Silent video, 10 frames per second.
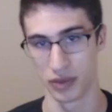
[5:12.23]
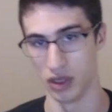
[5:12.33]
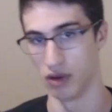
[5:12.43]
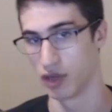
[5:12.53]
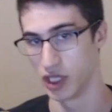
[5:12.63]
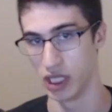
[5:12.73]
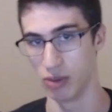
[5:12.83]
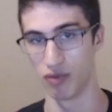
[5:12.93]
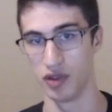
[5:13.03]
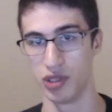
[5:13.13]

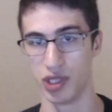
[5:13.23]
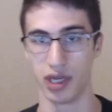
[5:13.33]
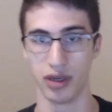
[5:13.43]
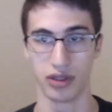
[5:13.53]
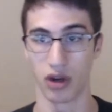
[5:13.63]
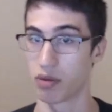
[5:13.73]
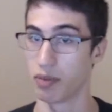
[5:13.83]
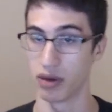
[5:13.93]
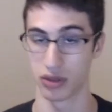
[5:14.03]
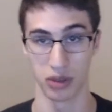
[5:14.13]
foreseeable future here,
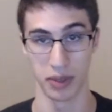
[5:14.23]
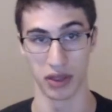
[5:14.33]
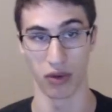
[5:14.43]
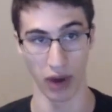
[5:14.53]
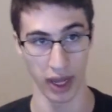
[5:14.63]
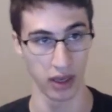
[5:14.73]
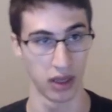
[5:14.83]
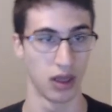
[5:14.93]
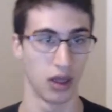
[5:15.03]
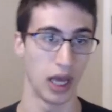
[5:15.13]
Darkmantle is going to be on the right,
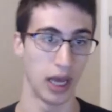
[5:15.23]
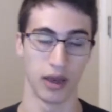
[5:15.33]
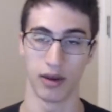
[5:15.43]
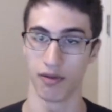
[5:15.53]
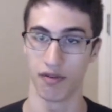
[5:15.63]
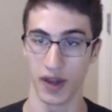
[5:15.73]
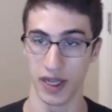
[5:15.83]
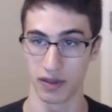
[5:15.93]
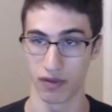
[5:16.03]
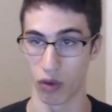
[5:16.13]
and
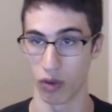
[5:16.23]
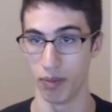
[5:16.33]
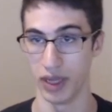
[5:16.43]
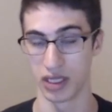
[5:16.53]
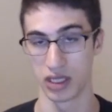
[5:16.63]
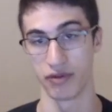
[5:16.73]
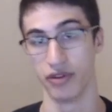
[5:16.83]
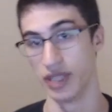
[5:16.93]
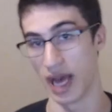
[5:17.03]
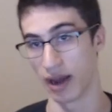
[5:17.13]
phase 4 BIS for
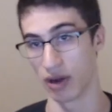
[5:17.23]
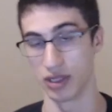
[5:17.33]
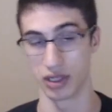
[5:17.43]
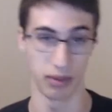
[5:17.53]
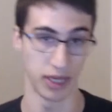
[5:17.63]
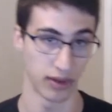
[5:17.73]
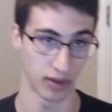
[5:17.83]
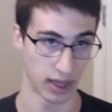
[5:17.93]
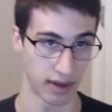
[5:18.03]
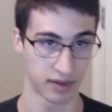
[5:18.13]
Dagger is going to be on the
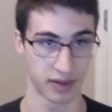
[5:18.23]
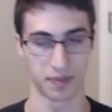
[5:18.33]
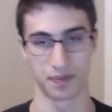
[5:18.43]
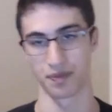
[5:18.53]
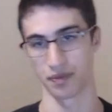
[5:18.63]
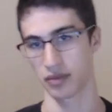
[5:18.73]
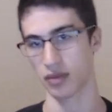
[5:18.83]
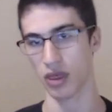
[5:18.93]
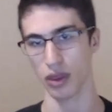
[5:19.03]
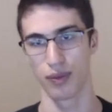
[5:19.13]
left.
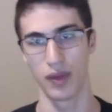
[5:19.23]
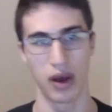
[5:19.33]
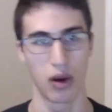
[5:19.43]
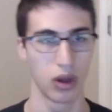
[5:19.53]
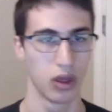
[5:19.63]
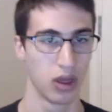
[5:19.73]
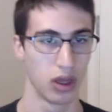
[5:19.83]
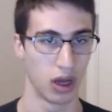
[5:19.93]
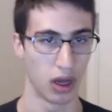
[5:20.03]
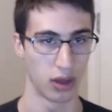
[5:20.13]
Now,
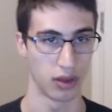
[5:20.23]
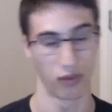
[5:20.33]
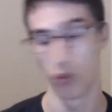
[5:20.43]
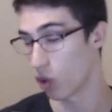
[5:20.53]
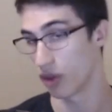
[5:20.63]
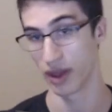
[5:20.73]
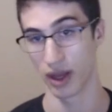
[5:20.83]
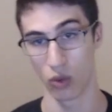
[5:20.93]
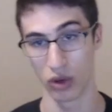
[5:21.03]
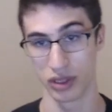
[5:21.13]
the one thing I
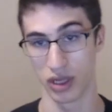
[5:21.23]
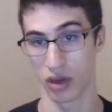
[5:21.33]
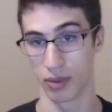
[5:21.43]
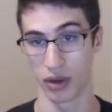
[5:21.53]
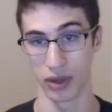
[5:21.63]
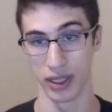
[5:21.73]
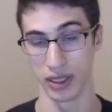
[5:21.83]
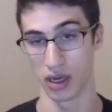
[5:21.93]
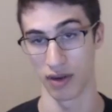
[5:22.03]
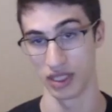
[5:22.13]
want to talk about
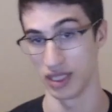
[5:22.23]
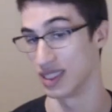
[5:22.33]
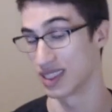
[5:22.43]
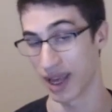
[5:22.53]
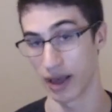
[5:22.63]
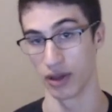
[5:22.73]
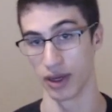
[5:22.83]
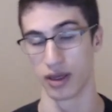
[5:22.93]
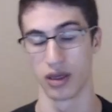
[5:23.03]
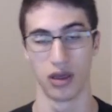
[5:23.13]
is obviously the
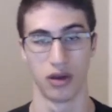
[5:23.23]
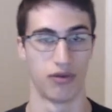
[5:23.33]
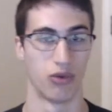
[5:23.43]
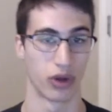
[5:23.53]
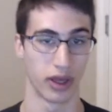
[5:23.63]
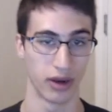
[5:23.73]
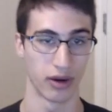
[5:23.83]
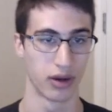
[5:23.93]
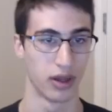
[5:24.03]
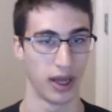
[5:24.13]
scaling for
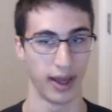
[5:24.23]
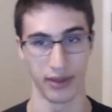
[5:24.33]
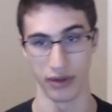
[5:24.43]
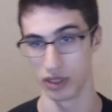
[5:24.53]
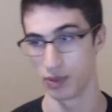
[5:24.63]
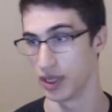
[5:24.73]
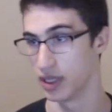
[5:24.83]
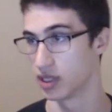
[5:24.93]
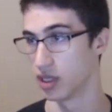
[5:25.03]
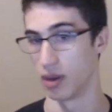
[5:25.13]
gear. And there's been
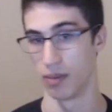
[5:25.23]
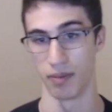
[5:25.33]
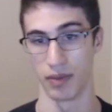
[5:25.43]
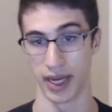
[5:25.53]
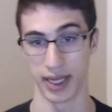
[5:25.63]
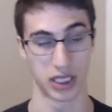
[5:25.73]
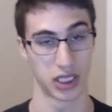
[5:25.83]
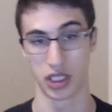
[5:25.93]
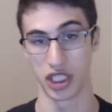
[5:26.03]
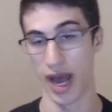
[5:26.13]
some, I guess,
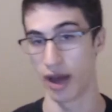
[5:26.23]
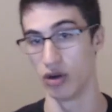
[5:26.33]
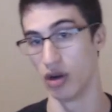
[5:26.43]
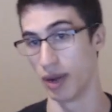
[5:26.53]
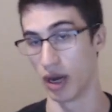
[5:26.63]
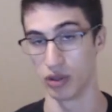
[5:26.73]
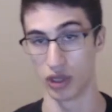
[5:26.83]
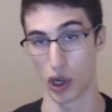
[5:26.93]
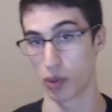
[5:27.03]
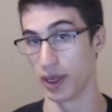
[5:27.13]
chatter about
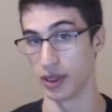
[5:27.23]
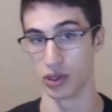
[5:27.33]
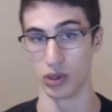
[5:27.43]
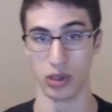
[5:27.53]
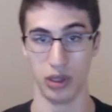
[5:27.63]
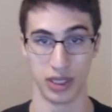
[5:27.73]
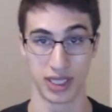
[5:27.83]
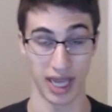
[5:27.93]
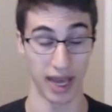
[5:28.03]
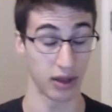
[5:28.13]
Darkmantle
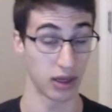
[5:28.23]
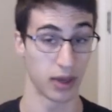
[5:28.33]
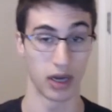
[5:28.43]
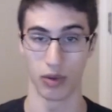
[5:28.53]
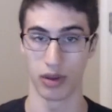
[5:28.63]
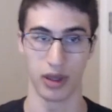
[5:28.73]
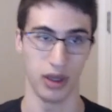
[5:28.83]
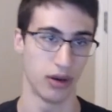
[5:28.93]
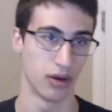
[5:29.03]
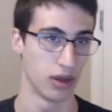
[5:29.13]
scaling better with
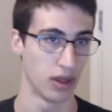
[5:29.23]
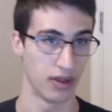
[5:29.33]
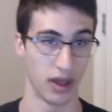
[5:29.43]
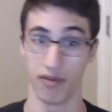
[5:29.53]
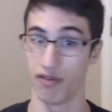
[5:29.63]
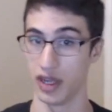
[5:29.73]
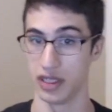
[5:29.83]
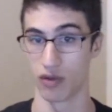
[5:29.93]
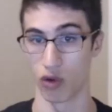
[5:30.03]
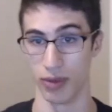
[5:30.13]
gear than phase
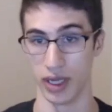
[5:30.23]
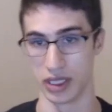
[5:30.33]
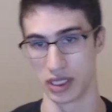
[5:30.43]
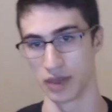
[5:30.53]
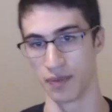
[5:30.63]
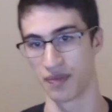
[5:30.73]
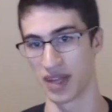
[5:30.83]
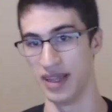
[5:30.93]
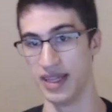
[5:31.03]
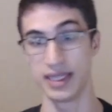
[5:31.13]
4 BIS.
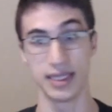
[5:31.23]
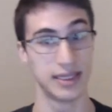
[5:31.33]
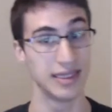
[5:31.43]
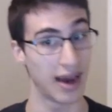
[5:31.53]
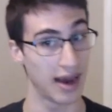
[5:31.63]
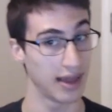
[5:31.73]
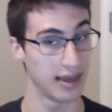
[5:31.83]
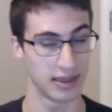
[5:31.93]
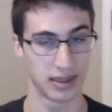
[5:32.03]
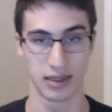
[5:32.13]
And this is not
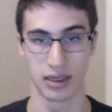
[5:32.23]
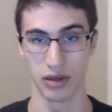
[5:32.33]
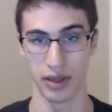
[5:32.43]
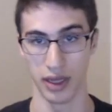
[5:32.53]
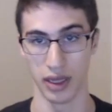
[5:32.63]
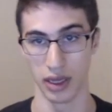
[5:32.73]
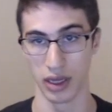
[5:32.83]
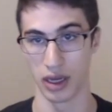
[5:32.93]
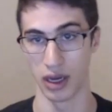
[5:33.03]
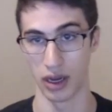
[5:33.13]
necessarily
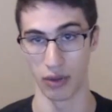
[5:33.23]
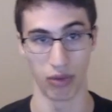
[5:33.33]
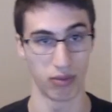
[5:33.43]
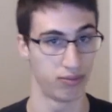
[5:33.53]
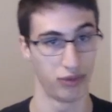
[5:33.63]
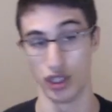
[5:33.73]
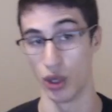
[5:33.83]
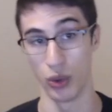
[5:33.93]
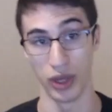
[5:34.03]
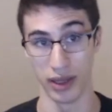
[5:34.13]

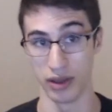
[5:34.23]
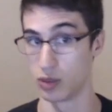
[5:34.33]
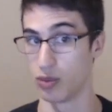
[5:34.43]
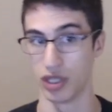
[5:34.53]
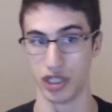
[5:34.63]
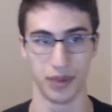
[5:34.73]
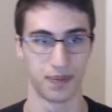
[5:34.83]
shown in the spreadsheet.